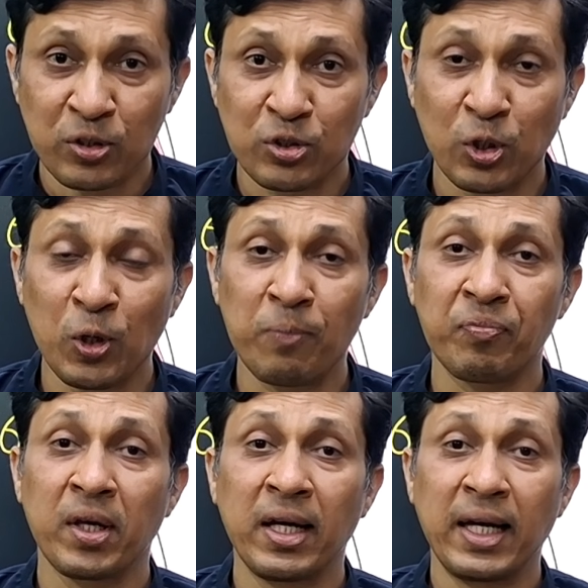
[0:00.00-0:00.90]

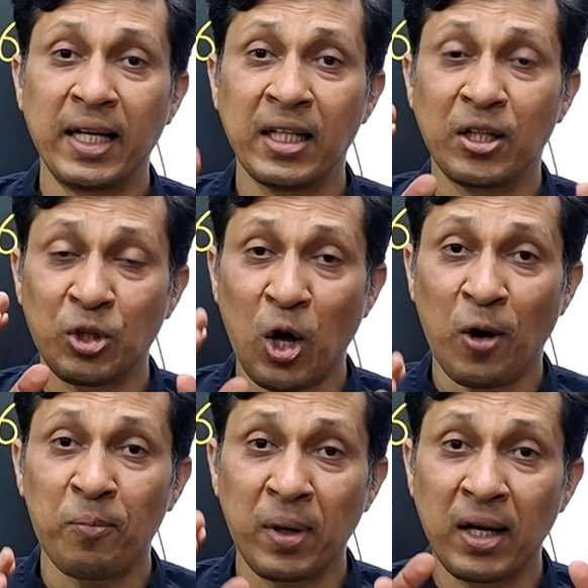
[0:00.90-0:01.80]
So in
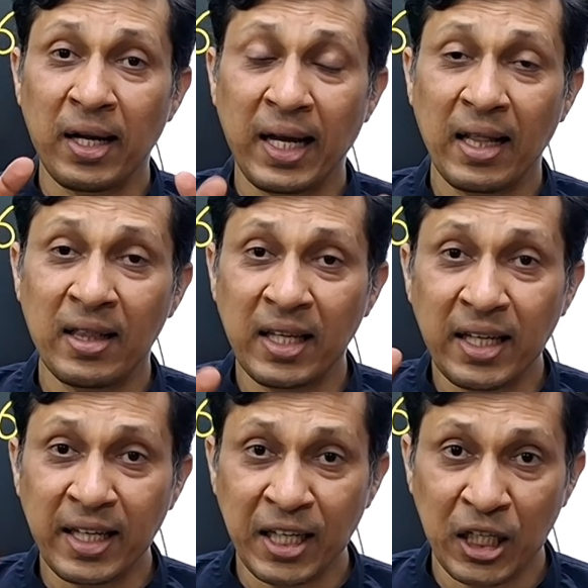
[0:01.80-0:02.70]
normal
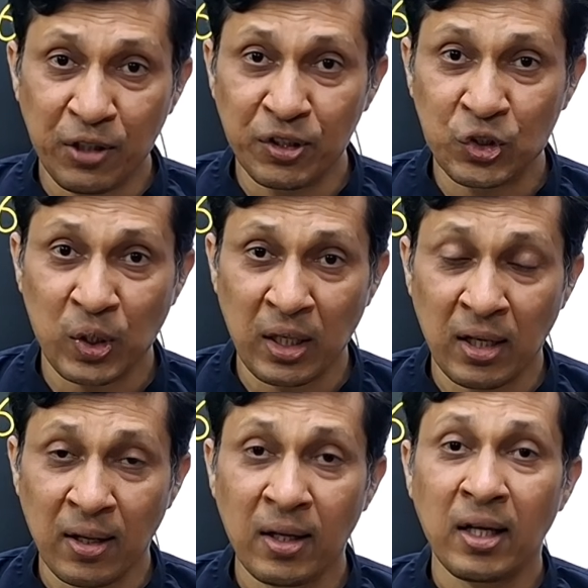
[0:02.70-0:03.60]
healthy
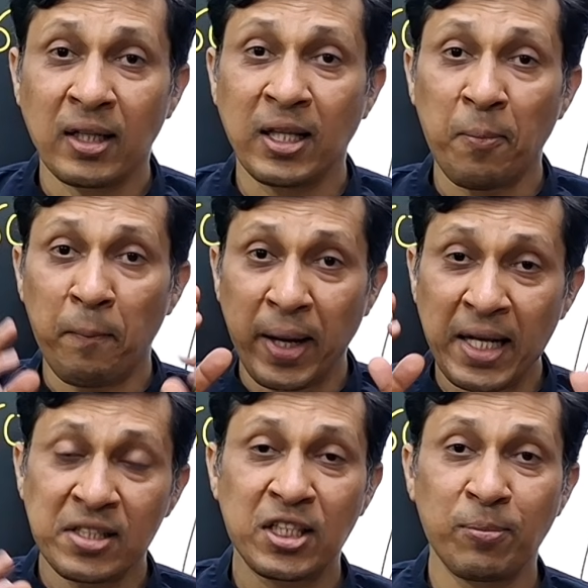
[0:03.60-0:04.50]
individual, the
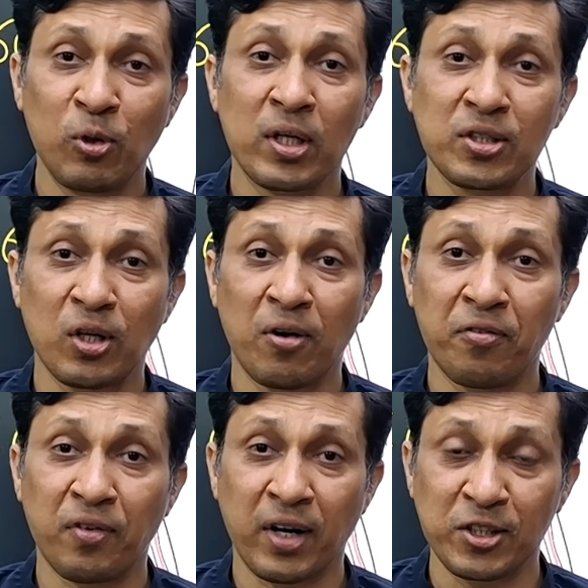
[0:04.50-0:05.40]
main stimulus
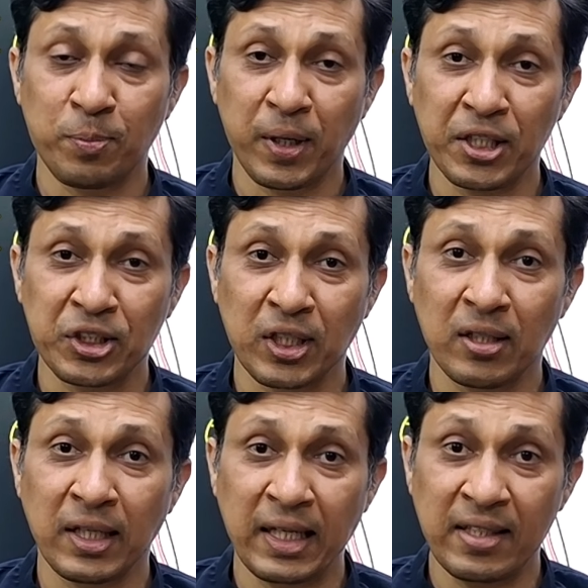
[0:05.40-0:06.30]
of
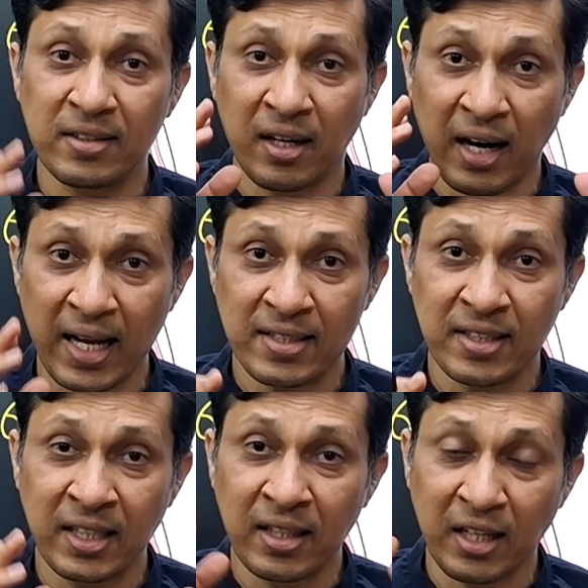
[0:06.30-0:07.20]
respiration is
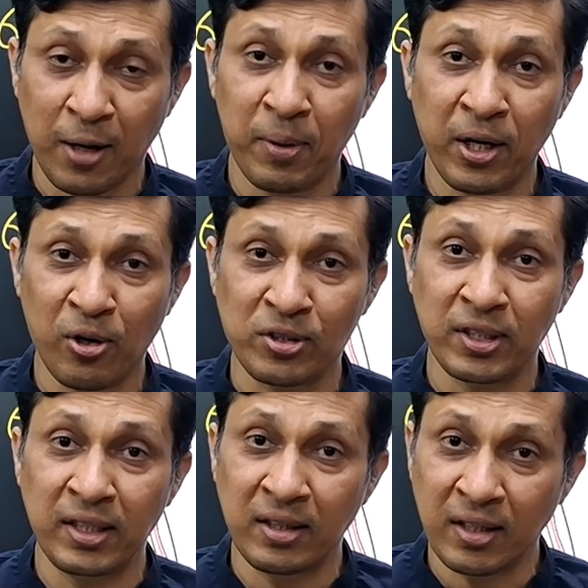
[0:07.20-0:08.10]
rising carbon
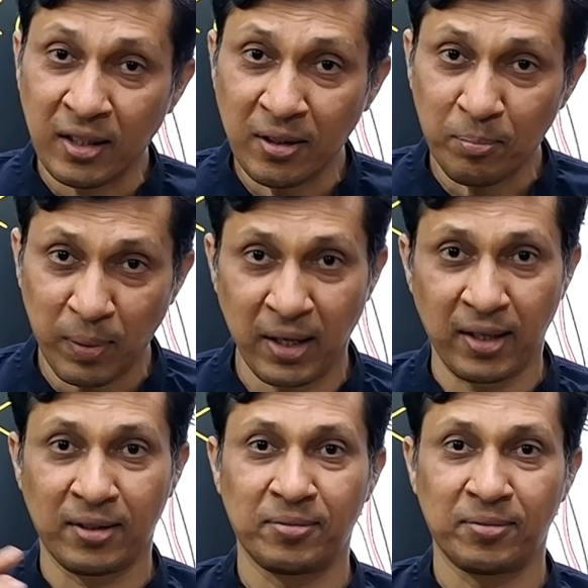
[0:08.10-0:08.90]
dioxide in the blood.